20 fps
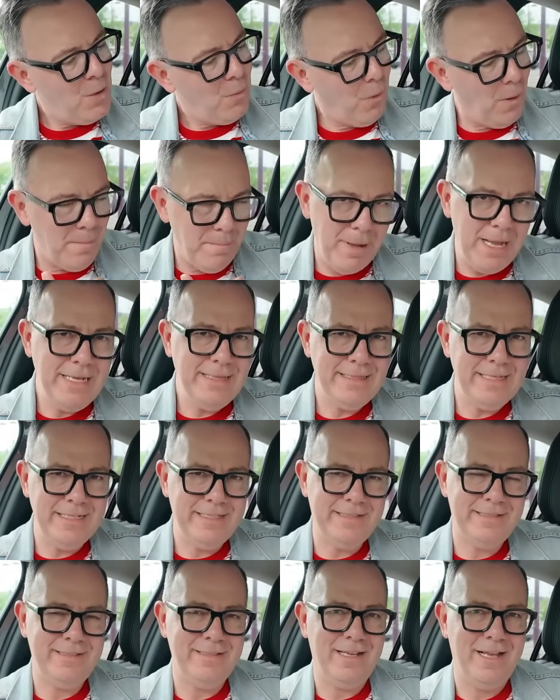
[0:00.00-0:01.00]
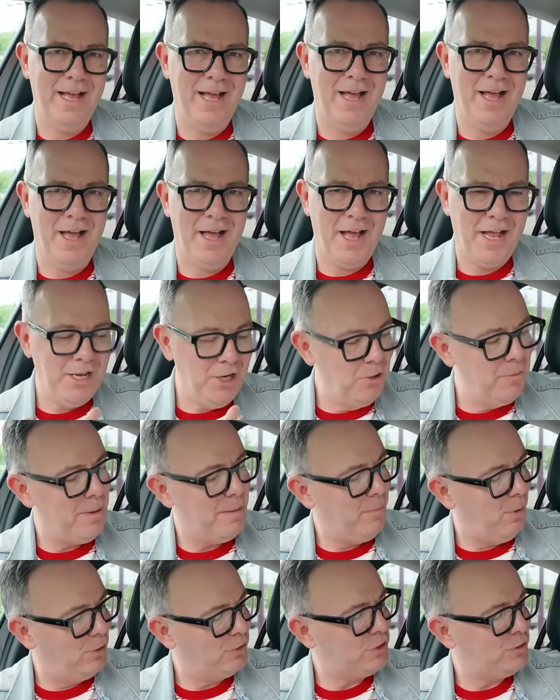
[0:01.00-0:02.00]
what made this a little
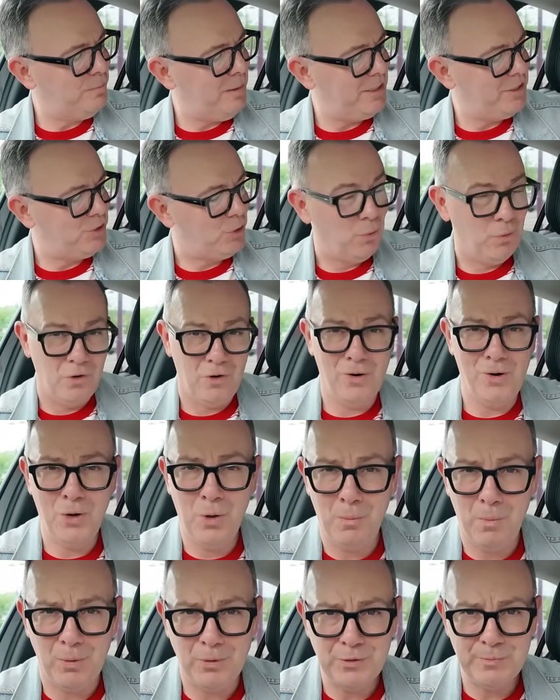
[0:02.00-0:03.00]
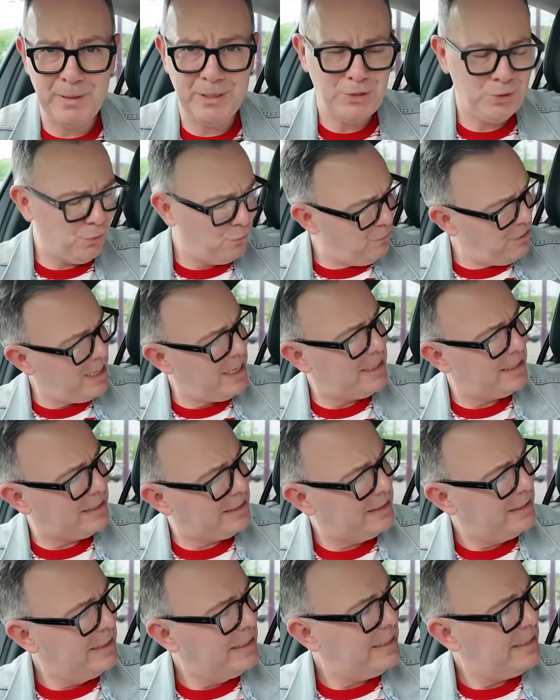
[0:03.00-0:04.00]
bit more special, or a lot more special
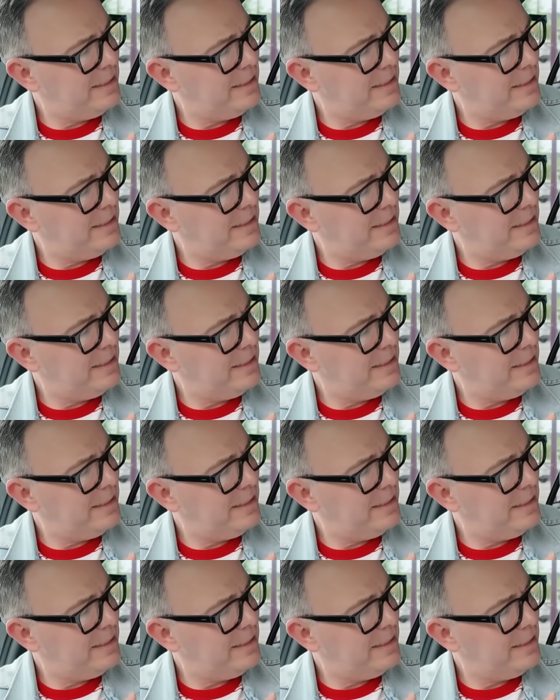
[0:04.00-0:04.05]
really,